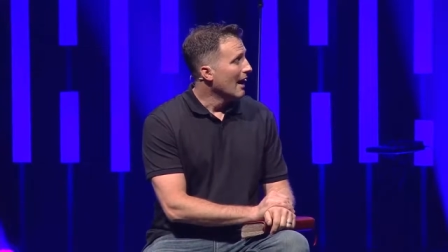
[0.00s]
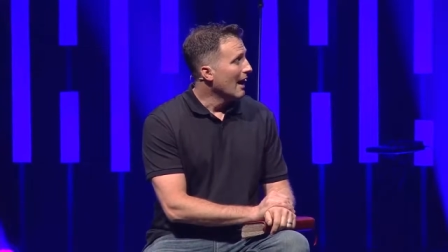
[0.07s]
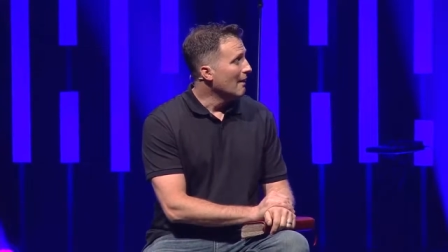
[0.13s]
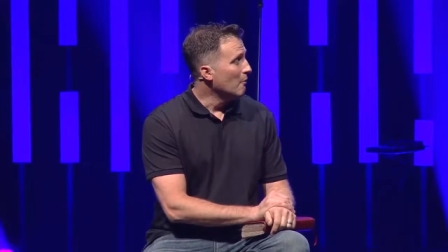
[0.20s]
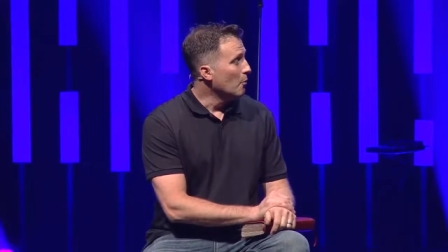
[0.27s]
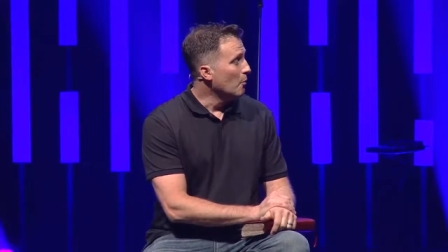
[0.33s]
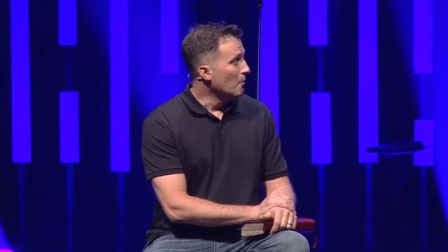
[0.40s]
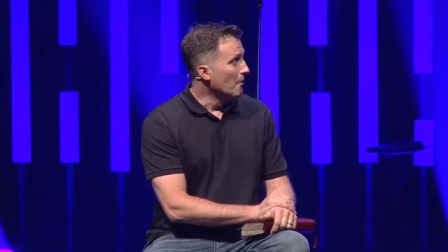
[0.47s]

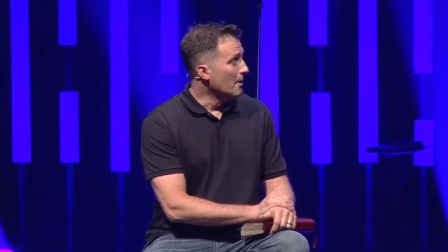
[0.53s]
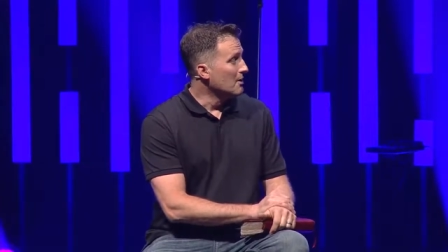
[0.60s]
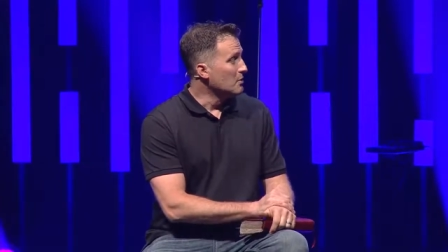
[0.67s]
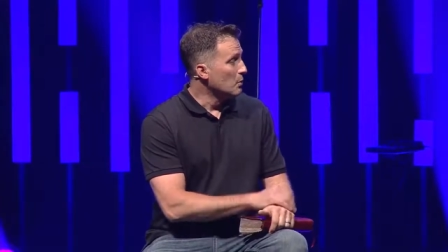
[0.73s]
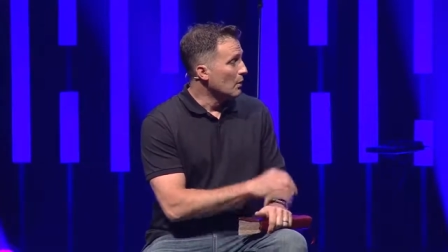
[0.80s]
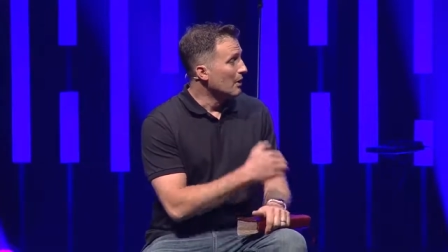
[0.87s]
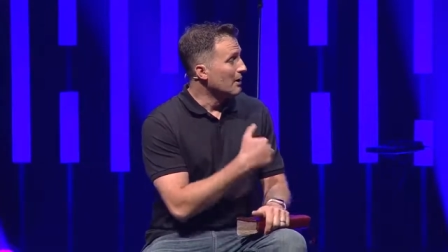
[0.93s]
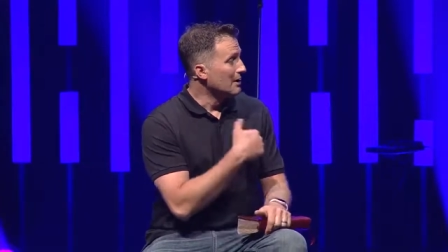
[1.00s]
and
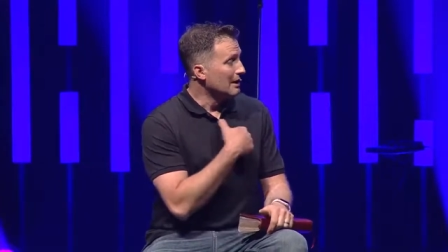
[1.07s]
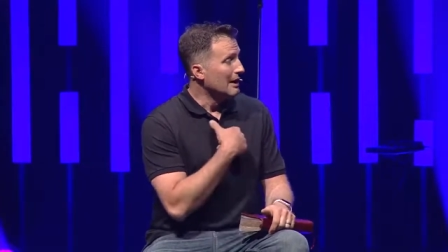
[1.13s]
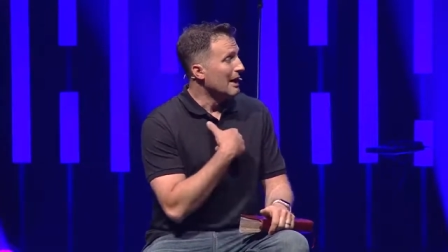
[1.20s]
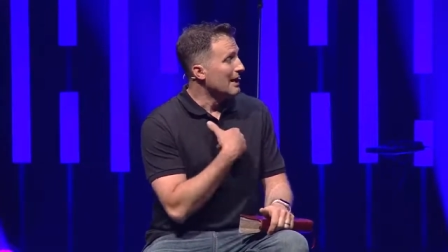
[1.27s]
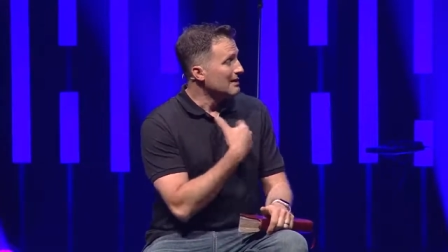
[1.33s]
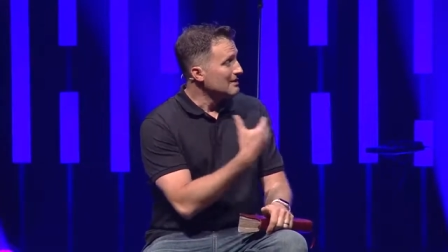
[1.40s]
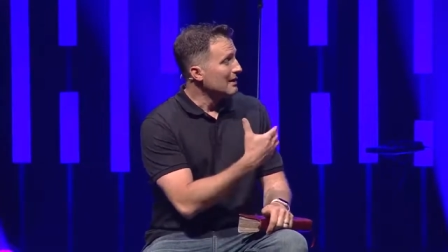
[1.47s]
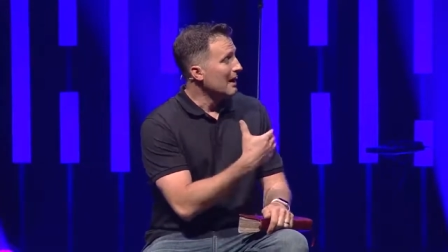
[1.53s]
is willing to
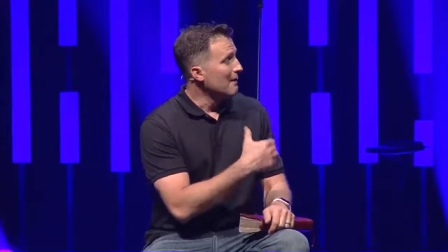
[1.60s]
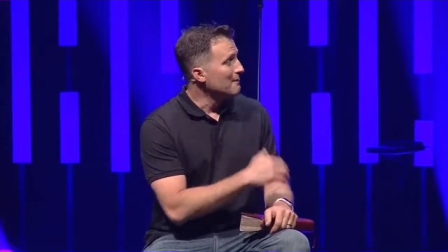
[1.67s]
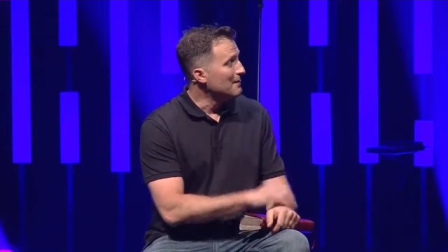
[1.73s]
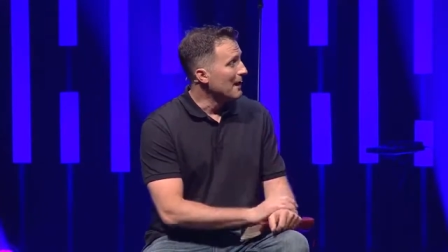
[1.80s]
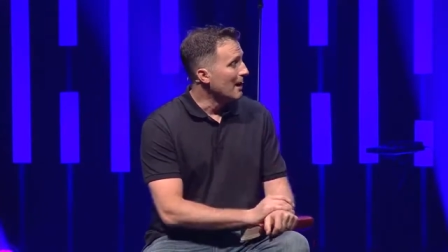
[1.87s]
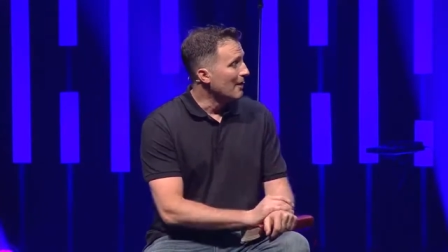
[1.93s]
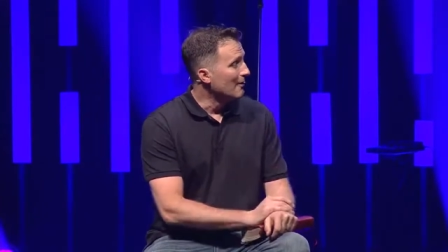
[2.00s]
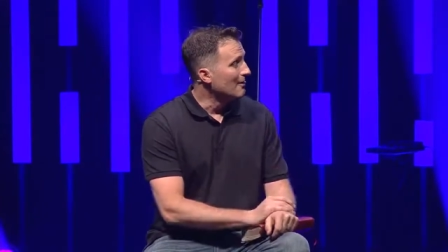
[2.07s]
lay his life
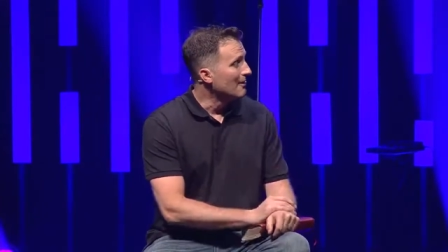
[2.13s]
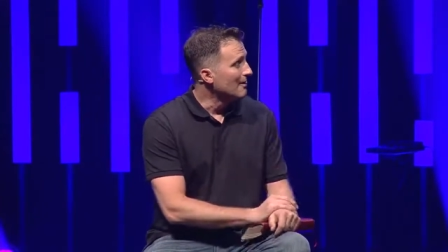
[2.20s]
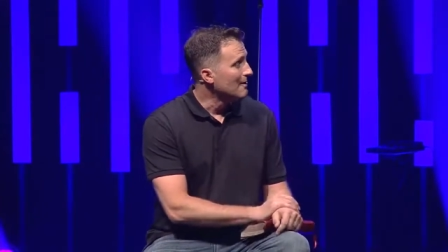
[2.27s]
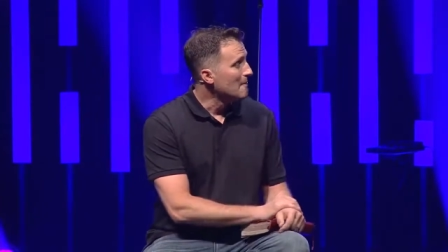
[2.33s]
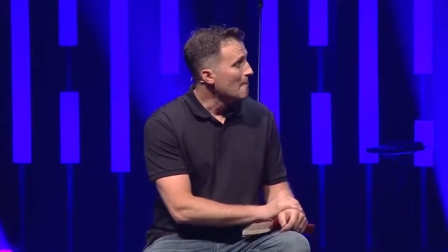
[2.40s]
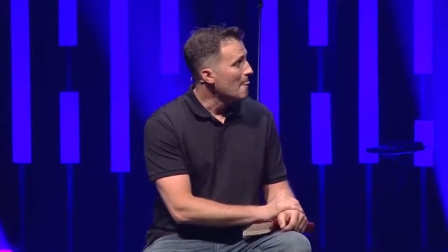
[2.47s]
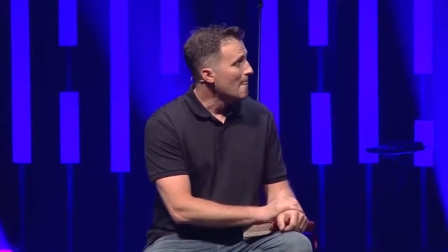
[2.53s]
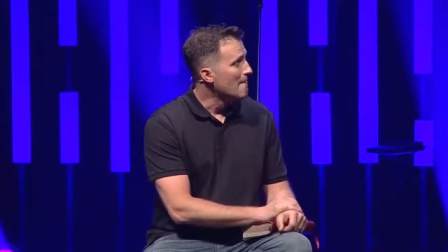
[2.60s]
down
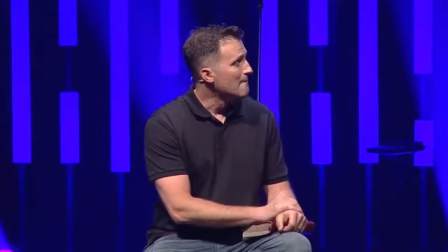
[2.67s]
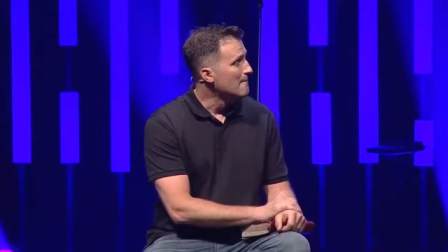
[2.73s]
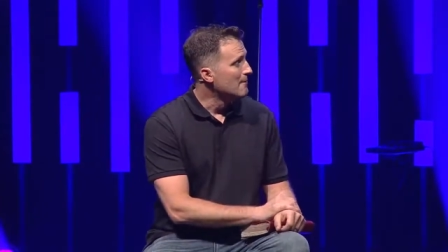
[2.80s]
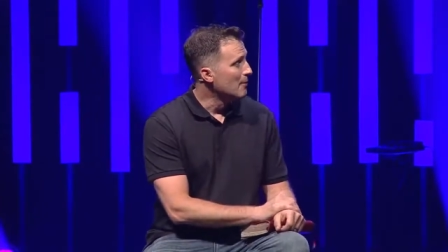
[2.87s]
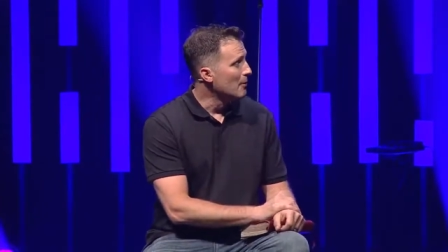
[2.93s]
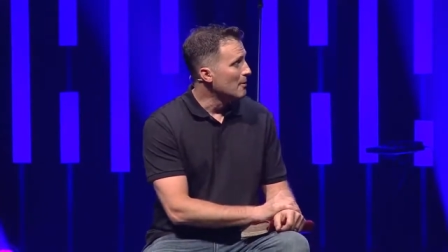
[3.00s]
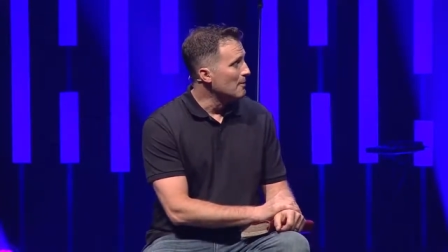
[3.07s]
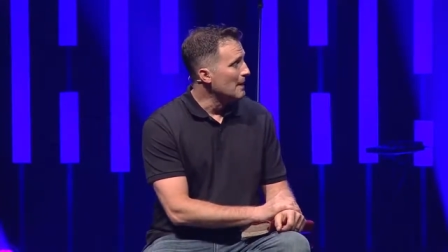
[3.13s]

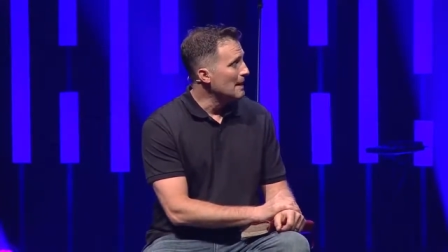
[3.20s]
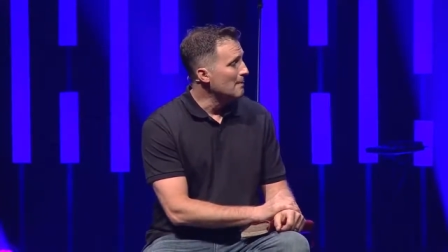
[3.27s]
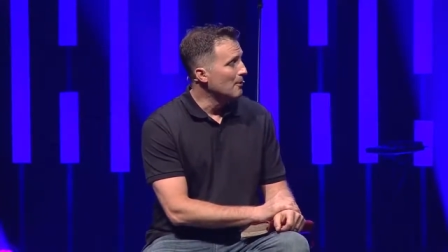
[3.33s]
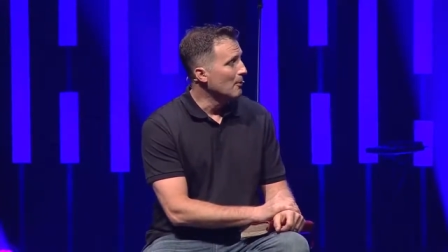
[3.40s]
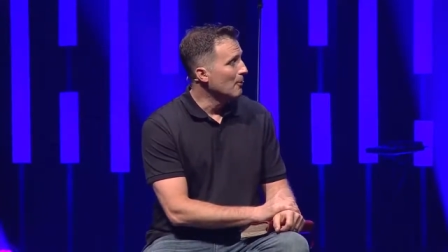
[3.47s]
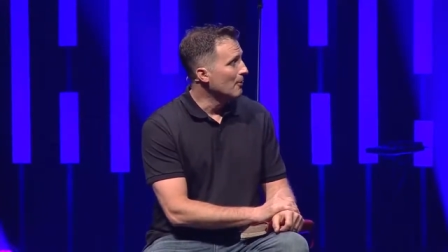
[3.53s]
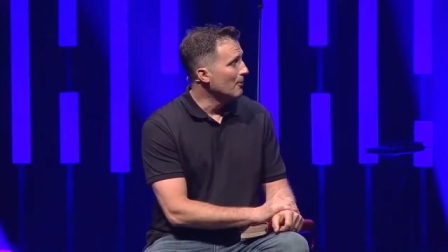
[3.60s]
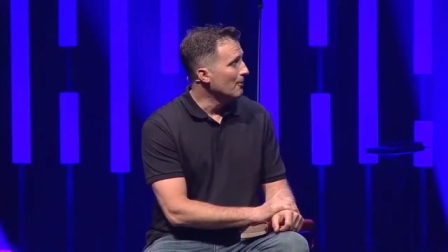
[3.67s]
for the
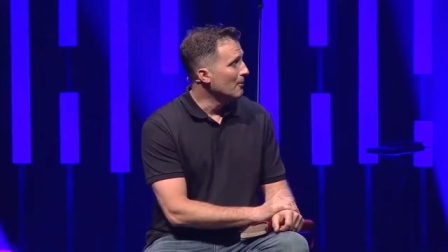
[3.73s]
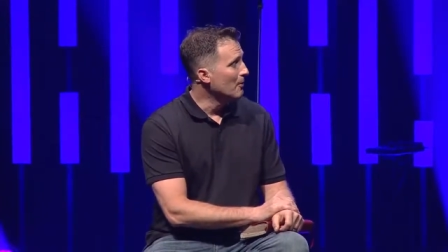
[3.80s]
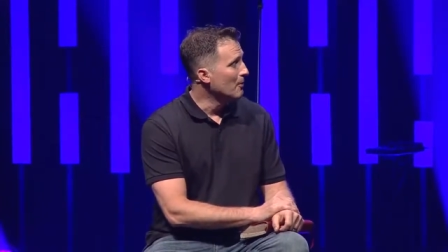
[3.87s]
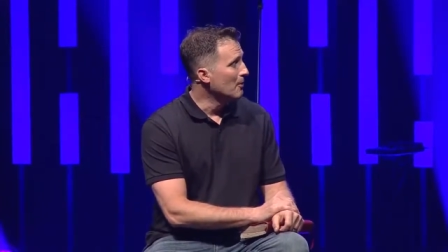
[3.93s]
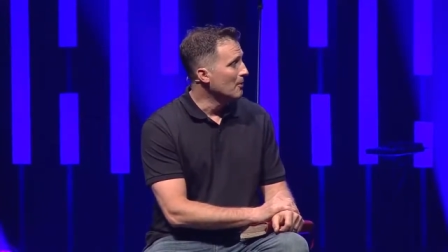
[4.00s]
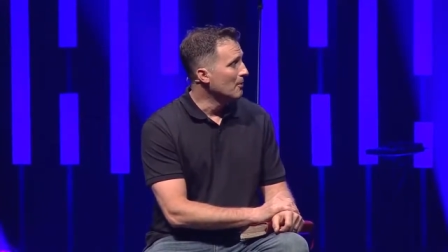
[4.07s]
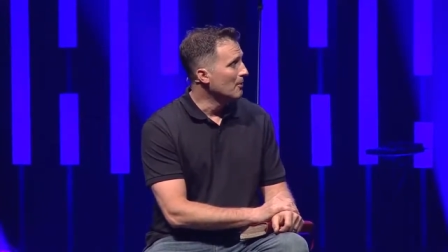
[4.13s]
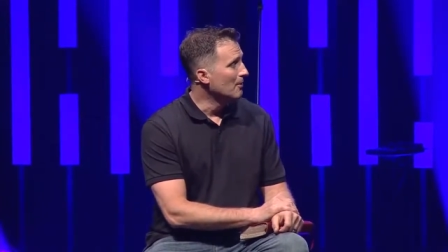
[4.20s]
people
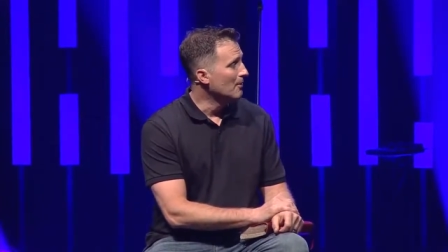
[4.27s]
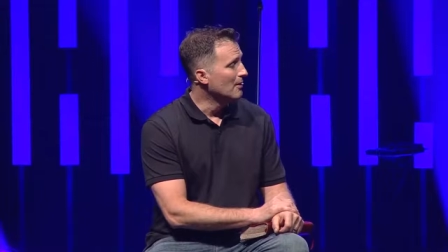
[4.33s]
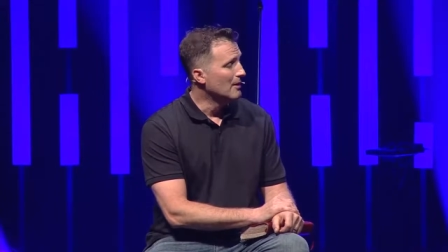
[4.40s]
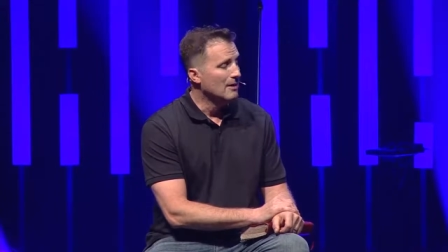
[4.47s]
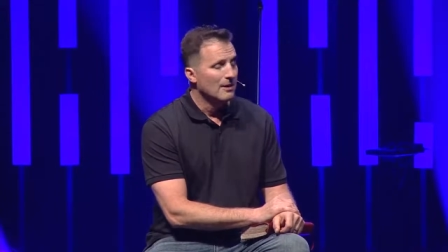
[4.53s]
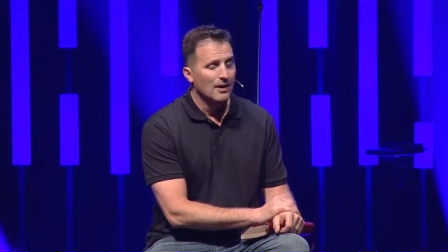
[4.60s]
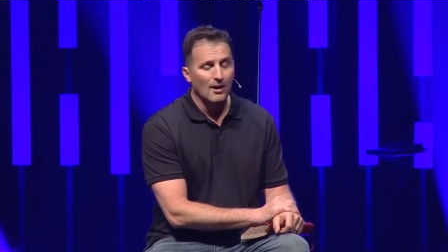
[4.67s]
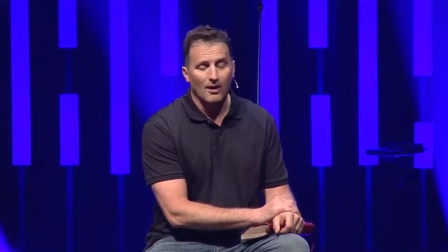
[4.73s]
who
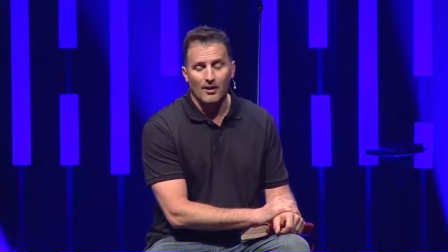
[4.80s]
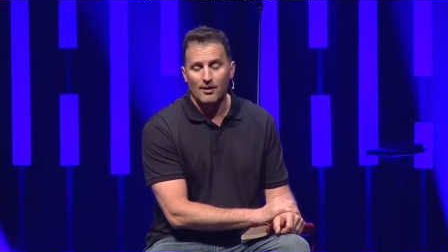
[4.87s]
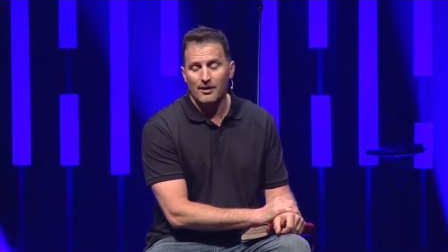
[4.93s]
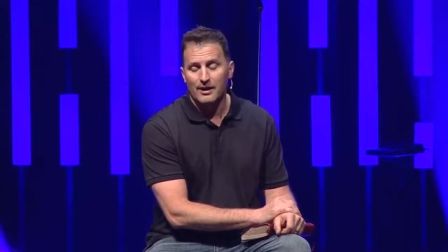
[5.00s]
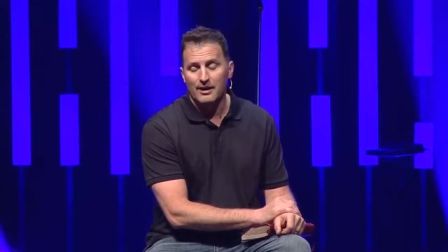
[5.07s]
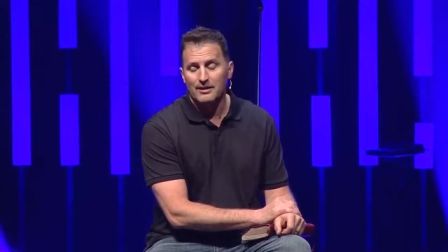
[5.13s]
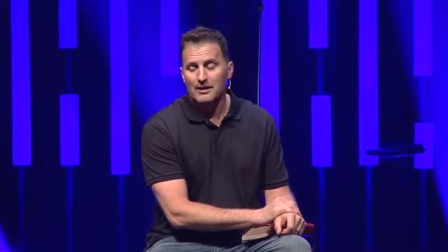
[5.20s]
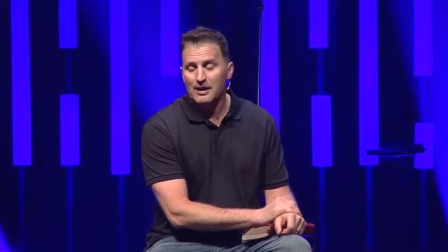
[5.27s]

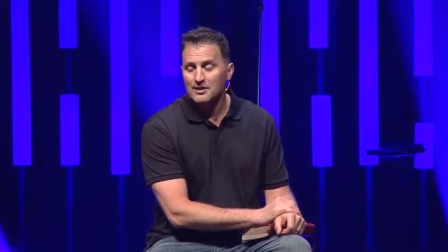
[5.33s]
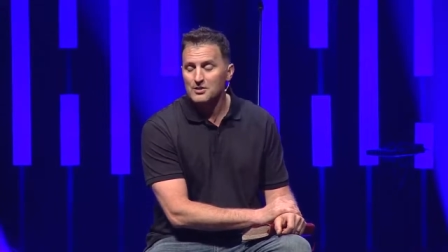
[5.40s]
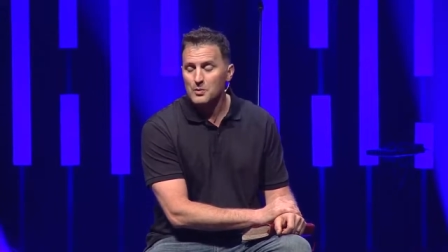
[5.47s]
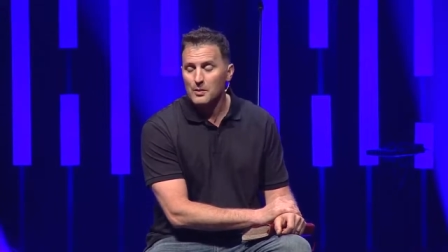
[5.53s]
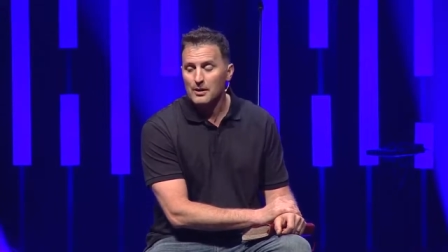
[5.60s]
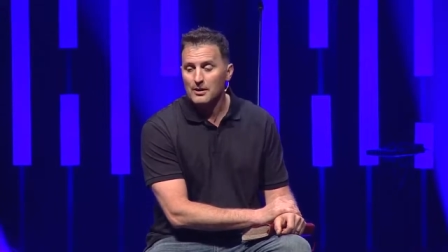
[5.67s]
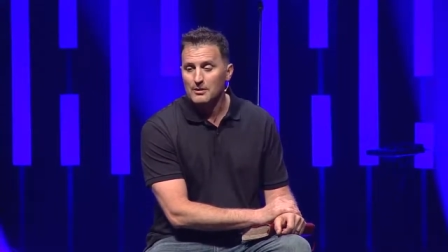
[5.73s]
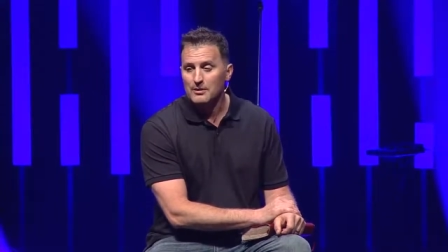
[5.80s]
are in that
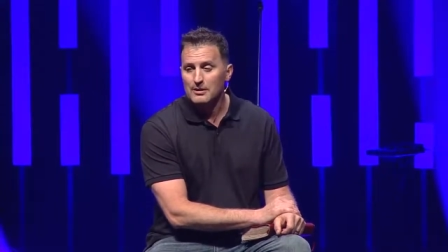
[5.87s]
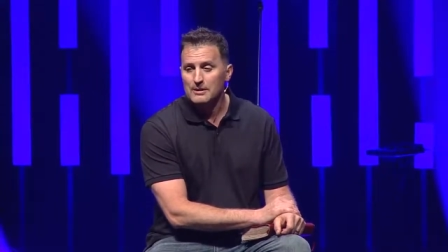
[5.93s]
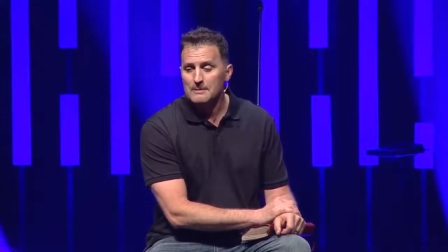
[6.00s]
square.